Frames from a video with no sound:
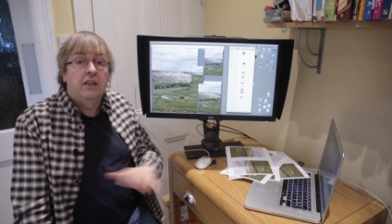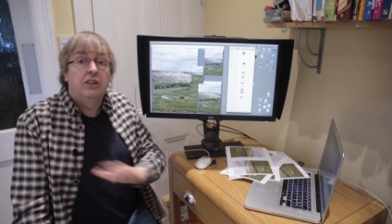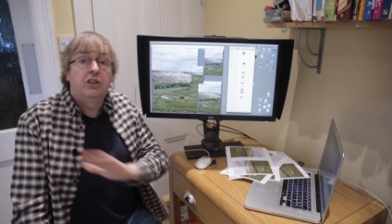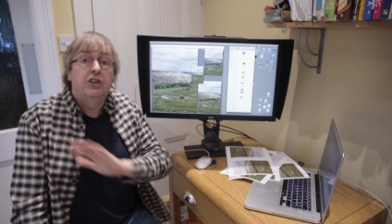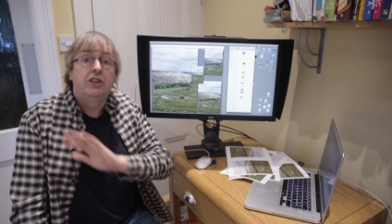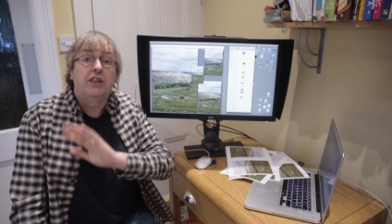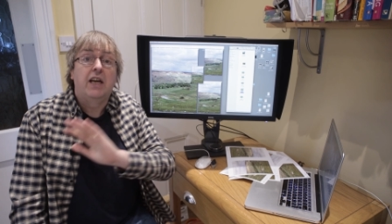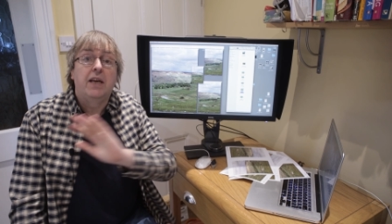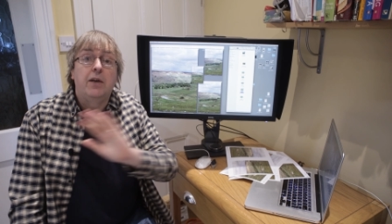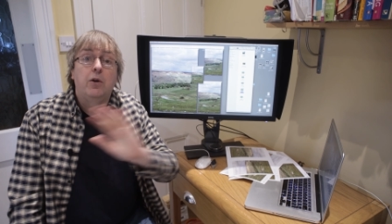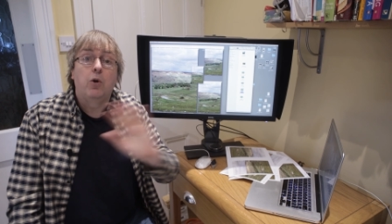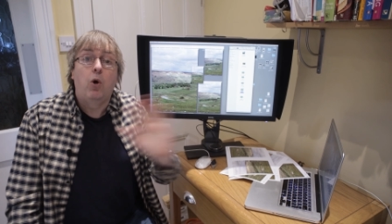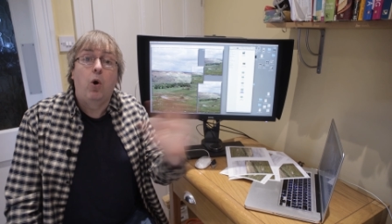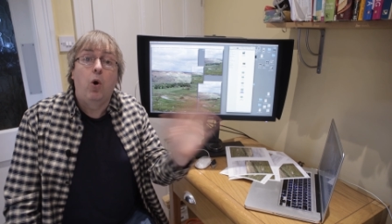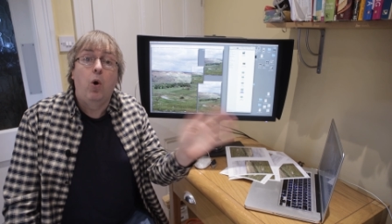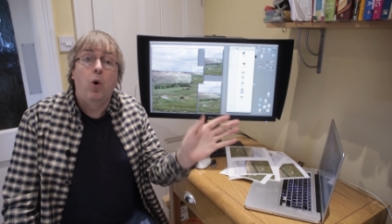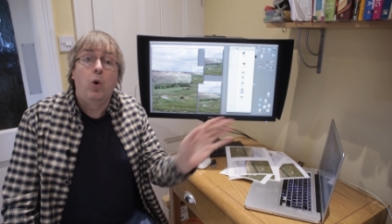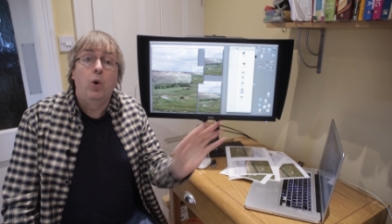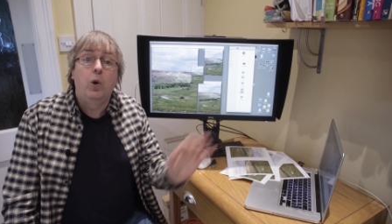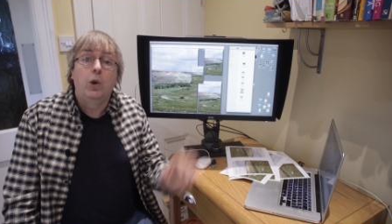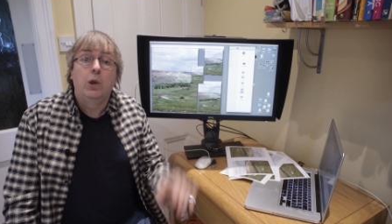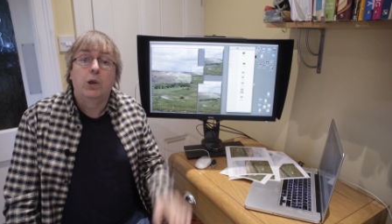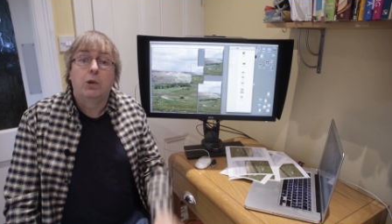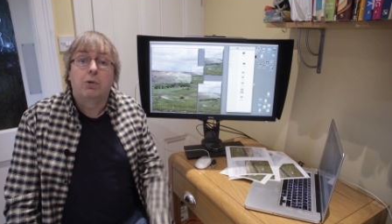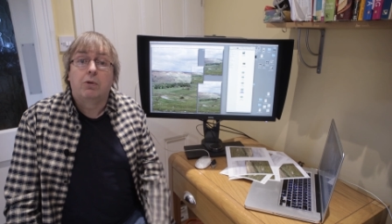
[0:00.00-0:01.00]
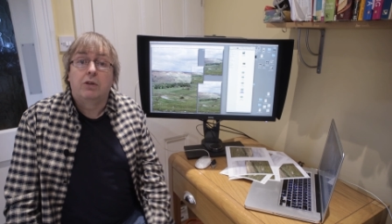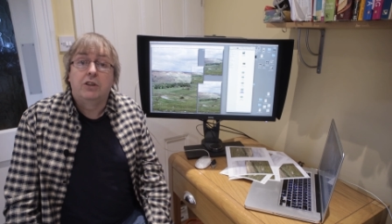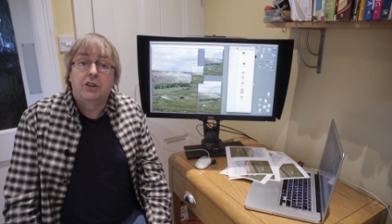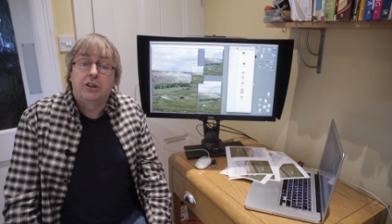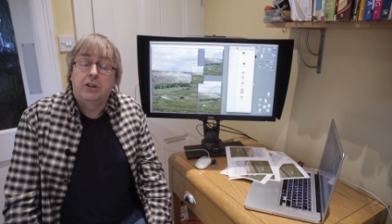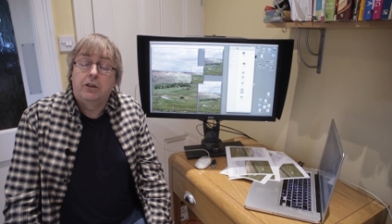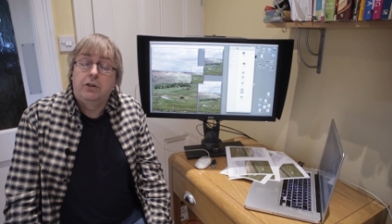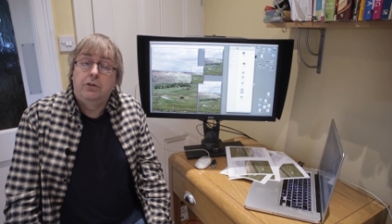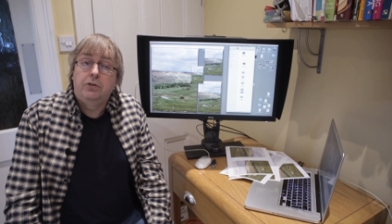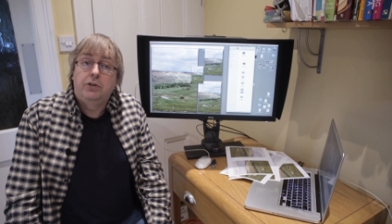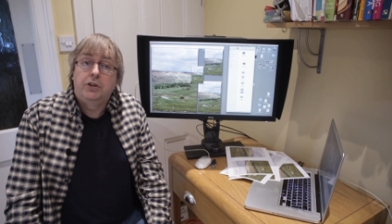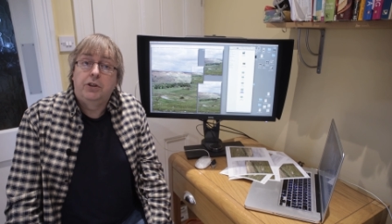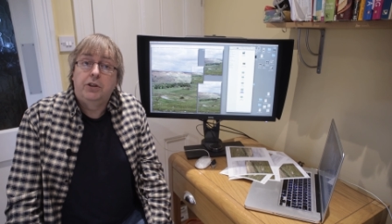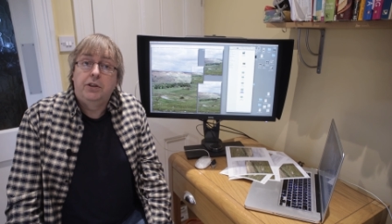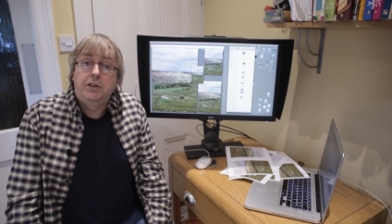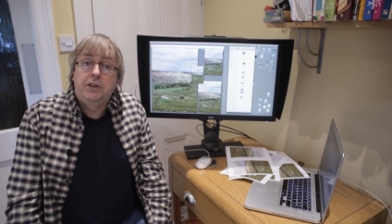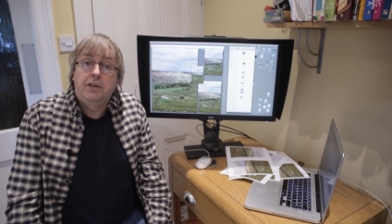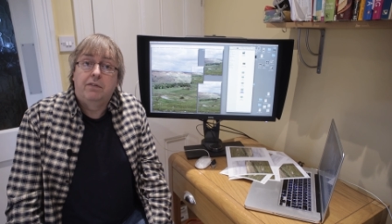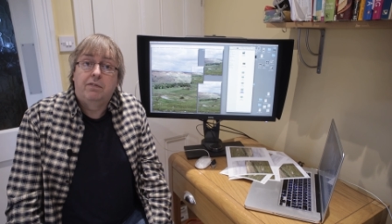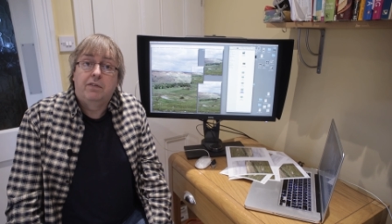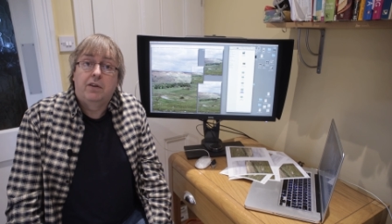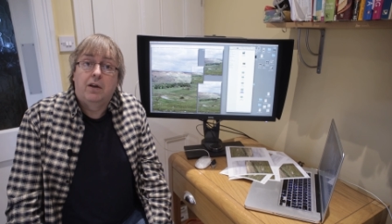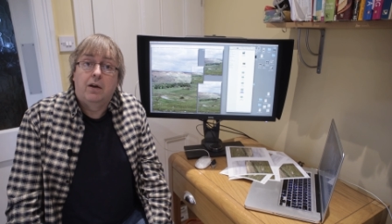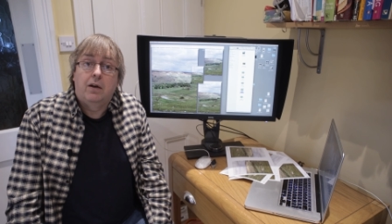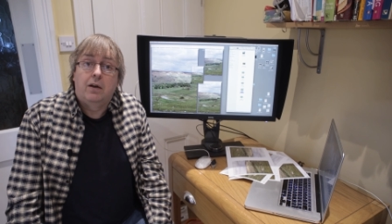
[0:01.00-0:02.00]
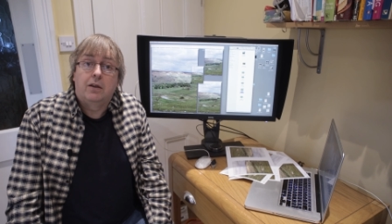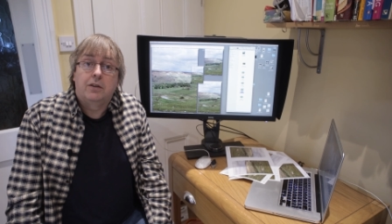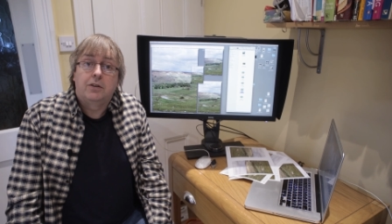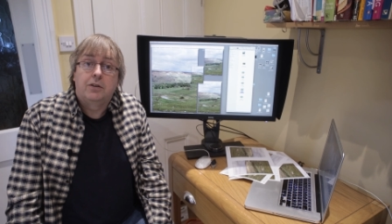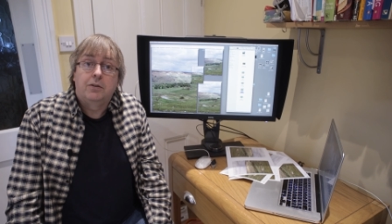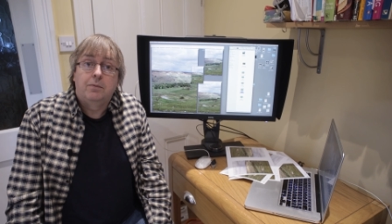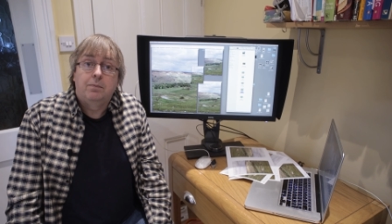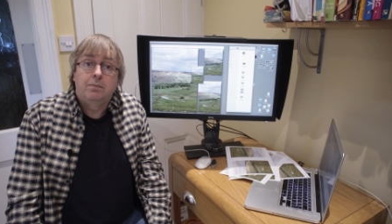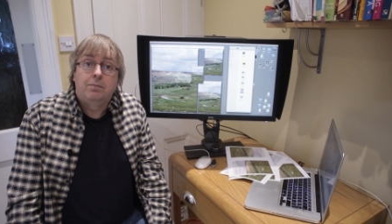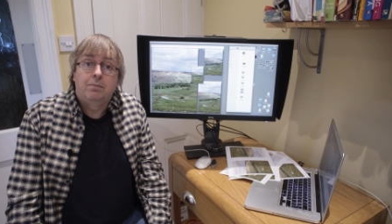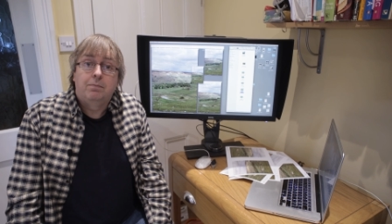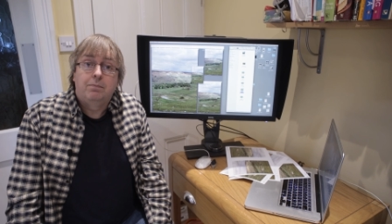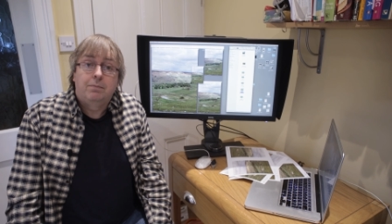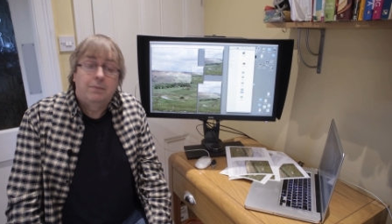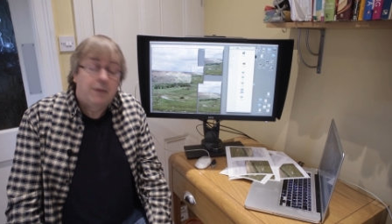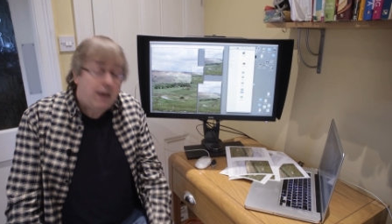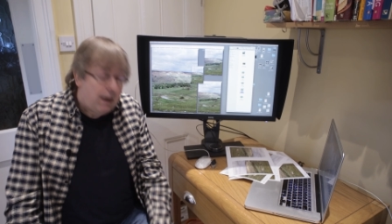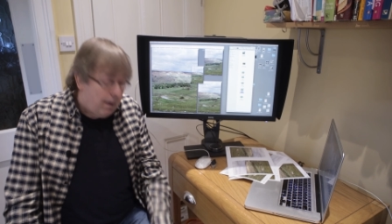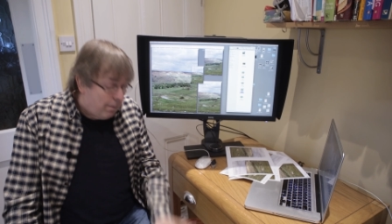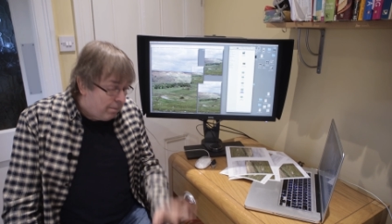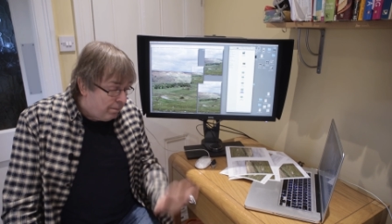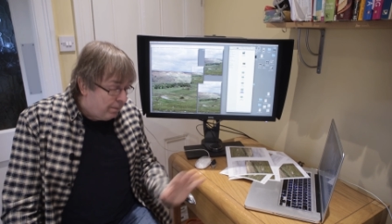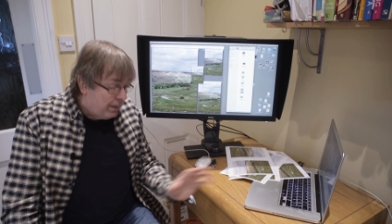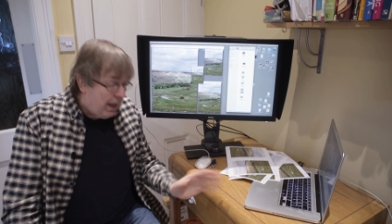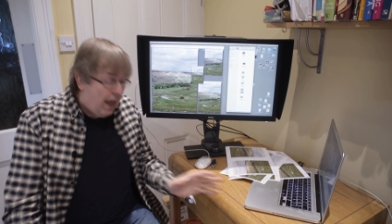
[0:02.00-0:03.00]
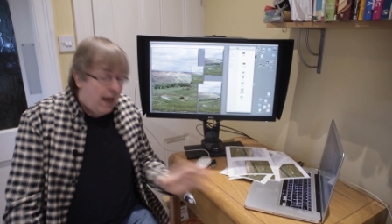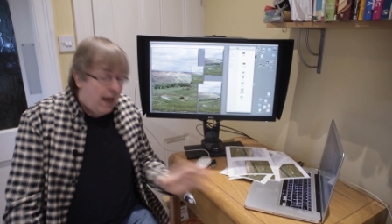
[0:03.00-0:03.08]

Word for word: send all the resolution you've got. Now,